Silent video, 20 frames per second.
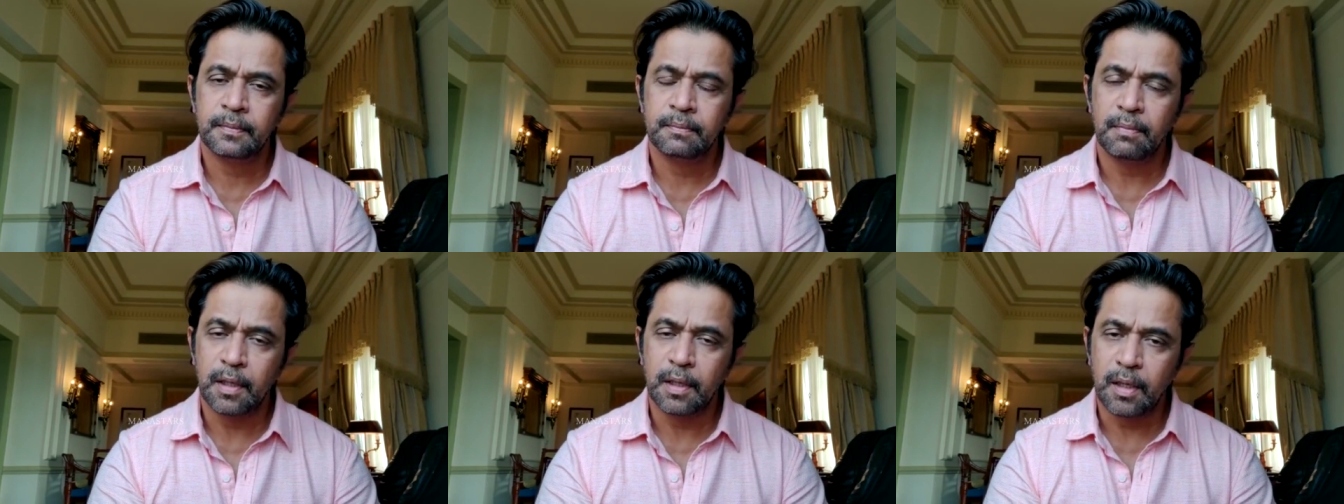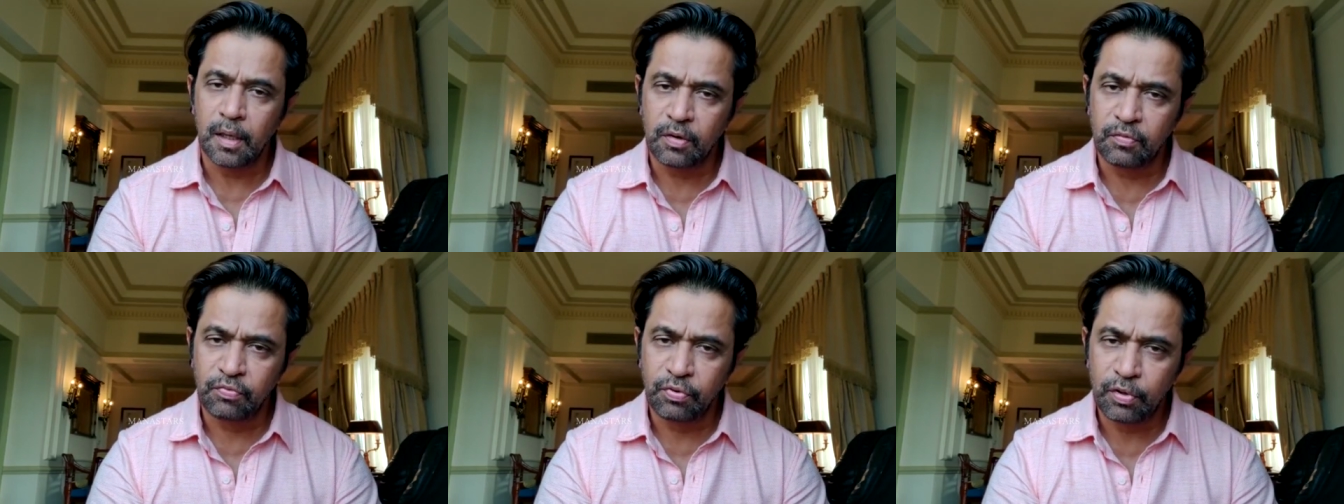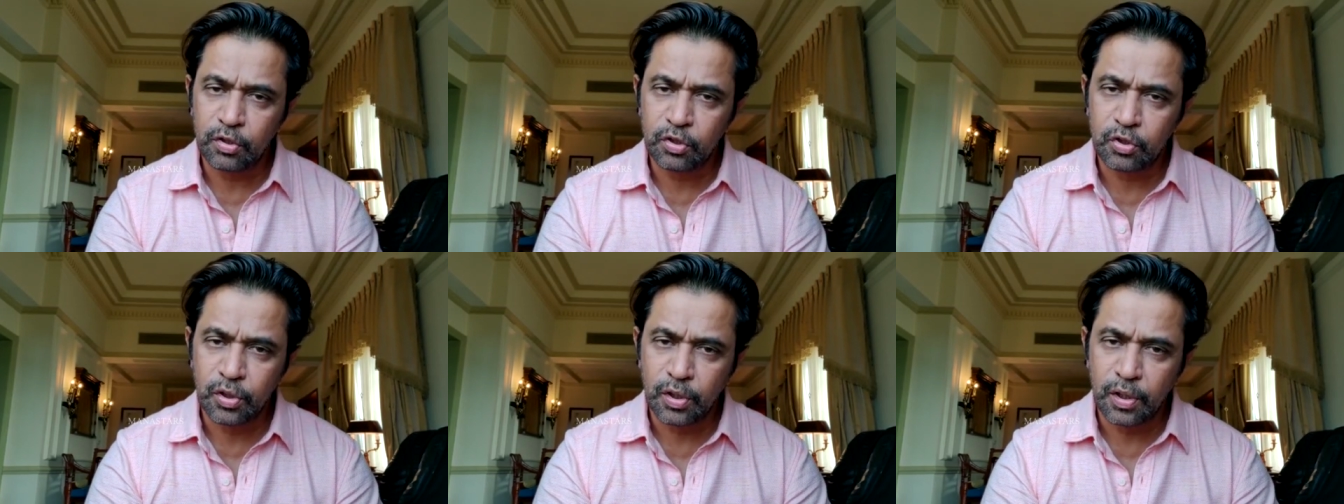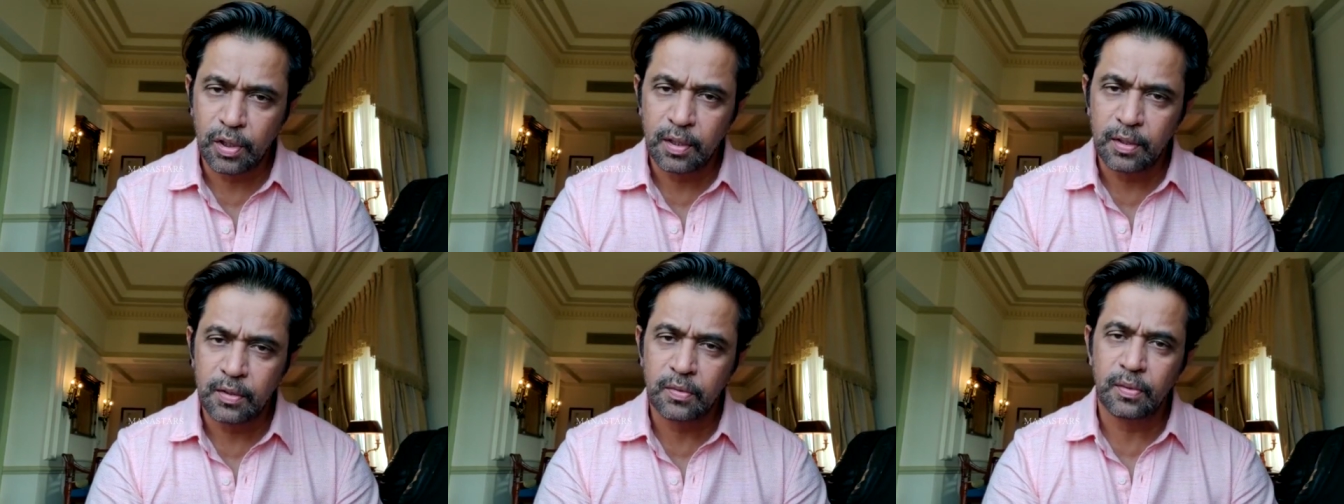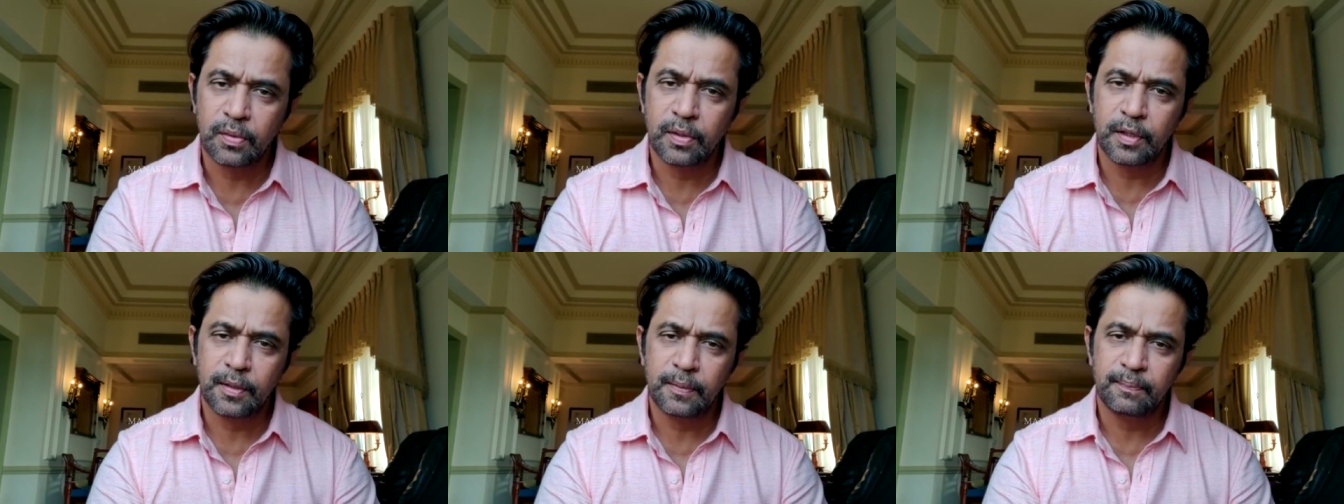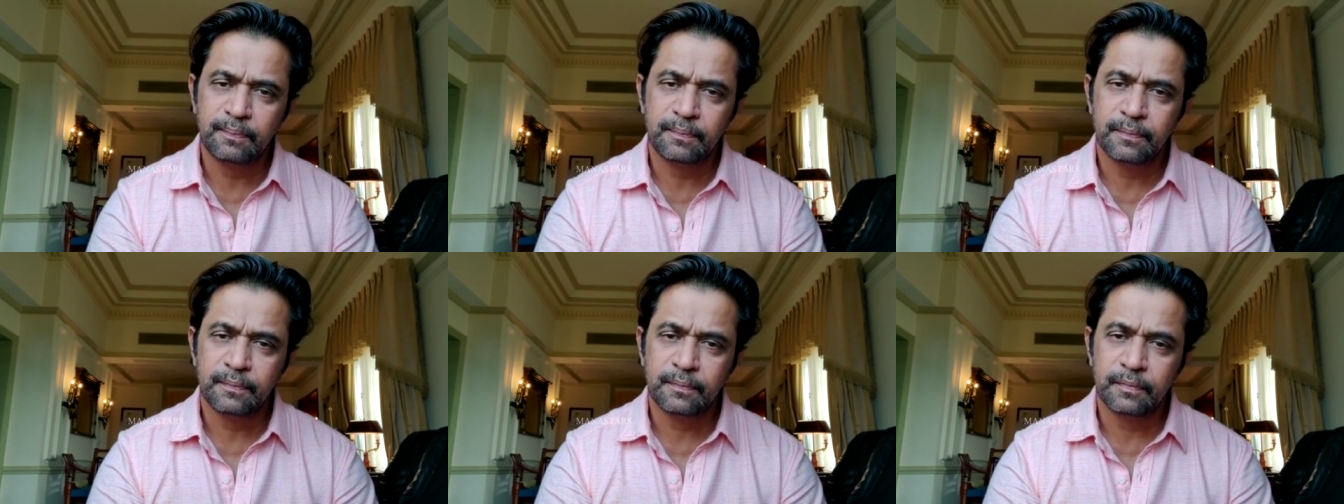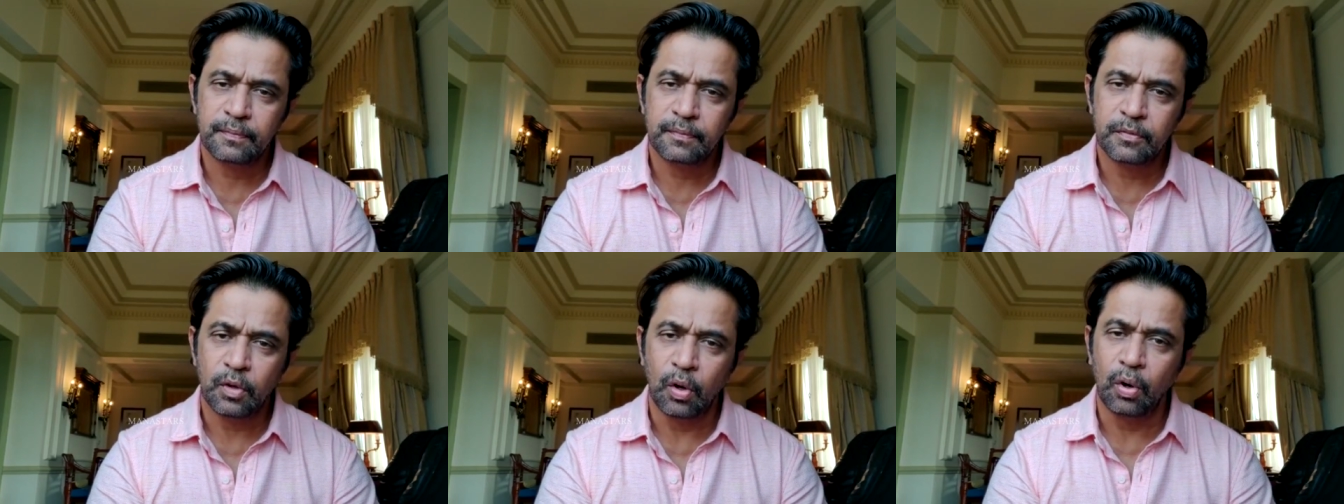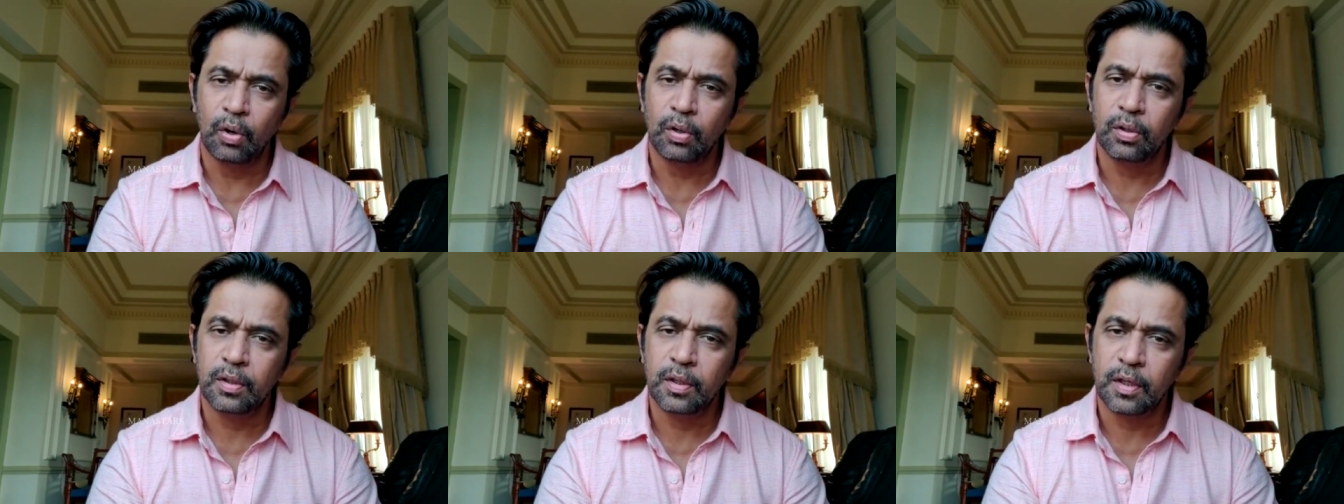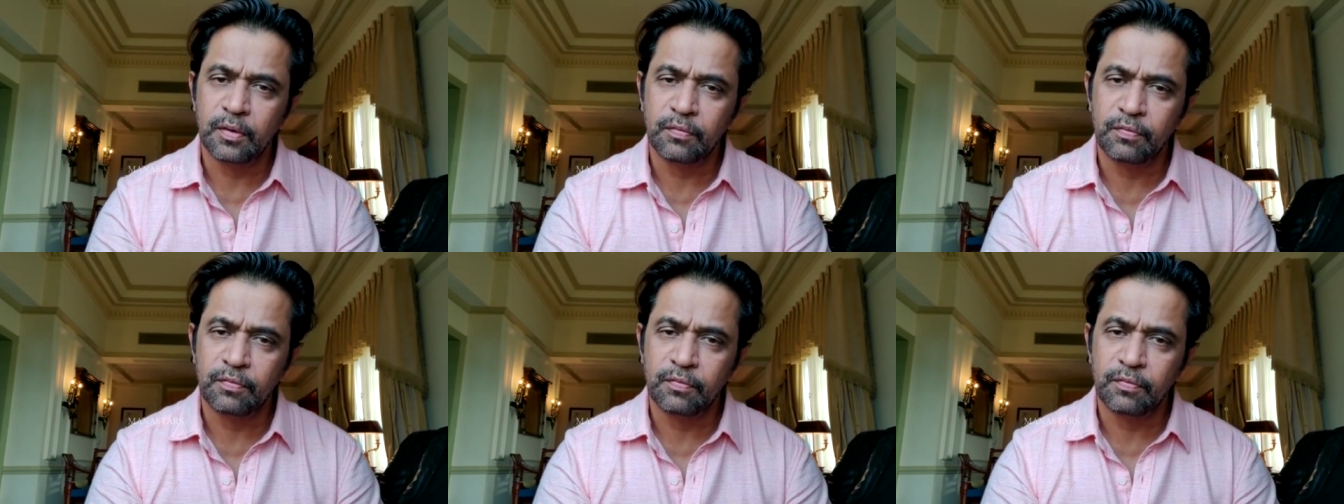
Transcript: But unfortunately today, all the